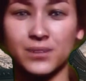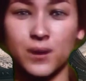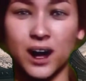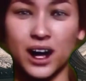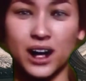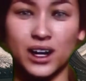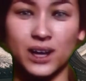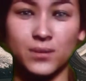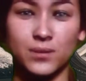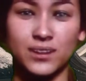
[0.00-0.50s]
in a
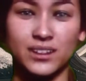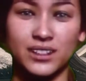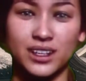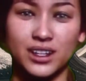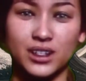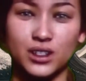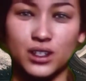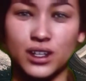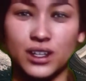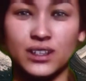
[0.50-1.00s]
power
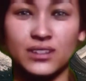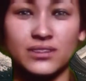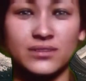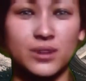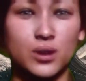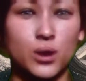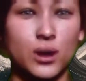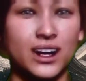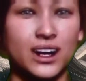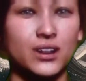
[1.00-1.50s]
position
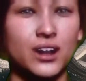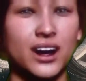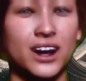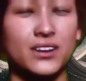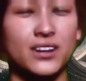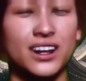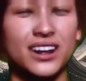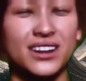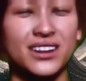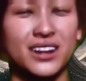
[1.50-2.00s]
where you
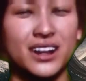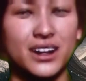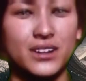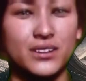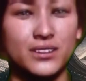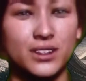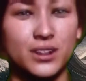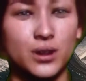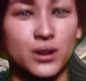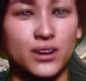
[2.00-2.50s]
have a
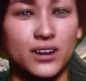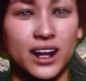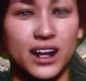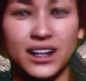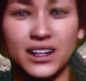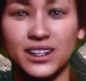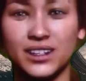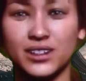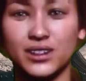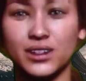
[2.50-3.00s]
clear view of
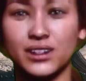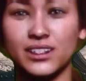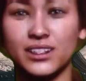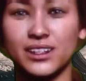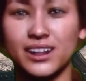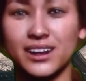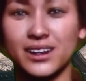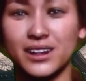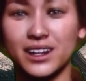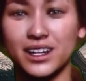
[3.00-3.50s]
the
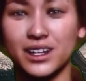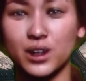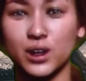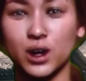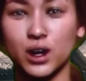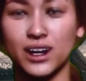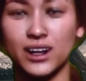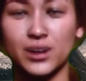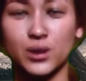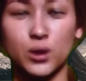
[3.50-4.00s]
entrance and a
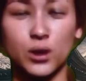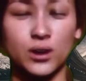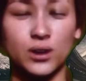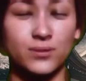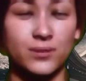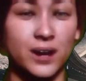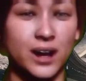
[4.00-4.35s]
solid wall